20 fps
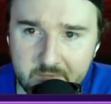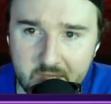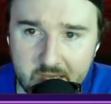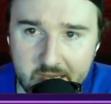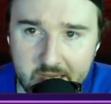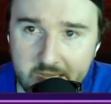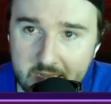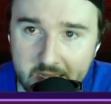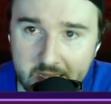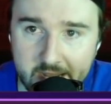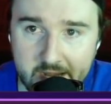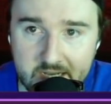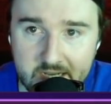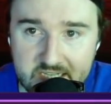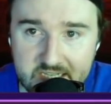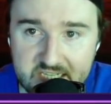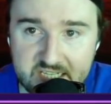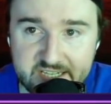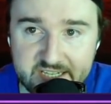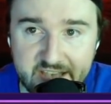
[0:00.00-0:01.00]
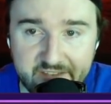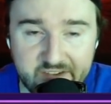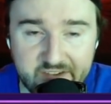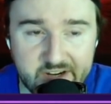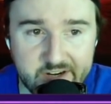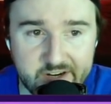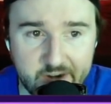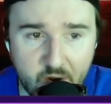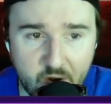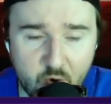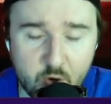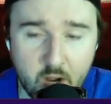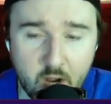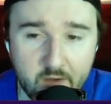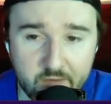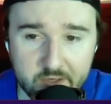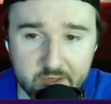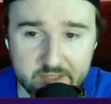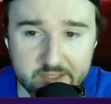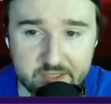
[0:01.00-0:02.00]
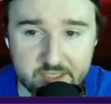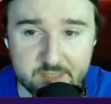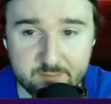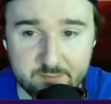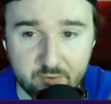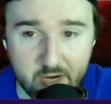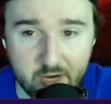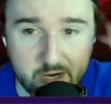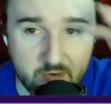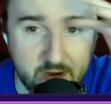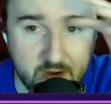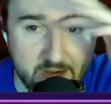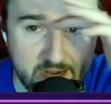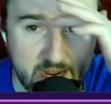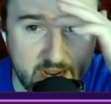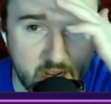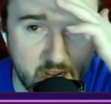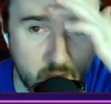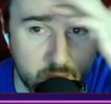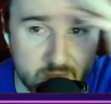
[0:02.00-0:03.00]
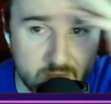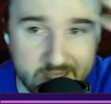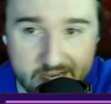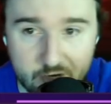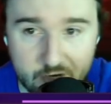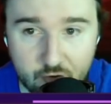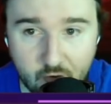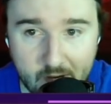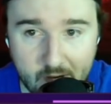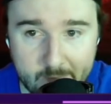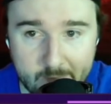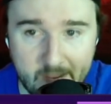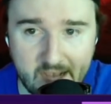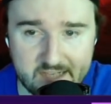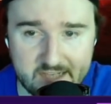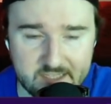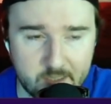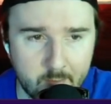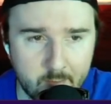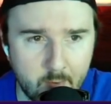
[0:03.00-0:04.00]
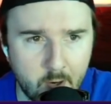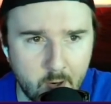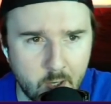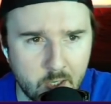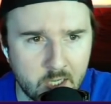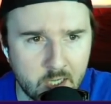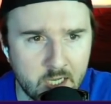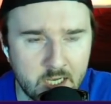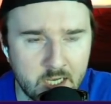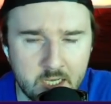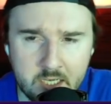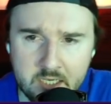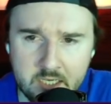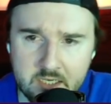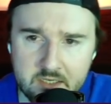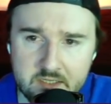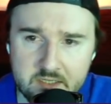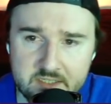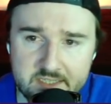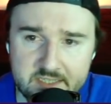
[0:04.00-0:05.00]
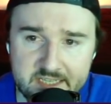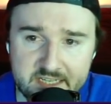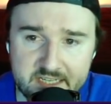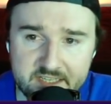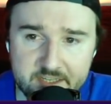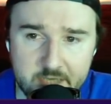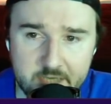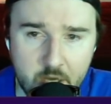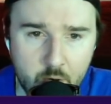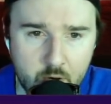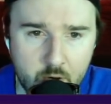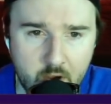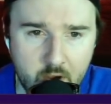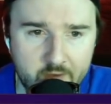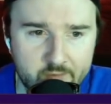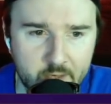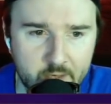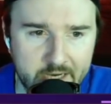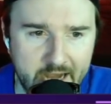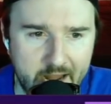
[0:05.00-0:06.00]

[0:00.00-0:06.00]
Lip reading: Atlanta 7-0 covering the spread right now. Playing great basketball. 6-0 covering at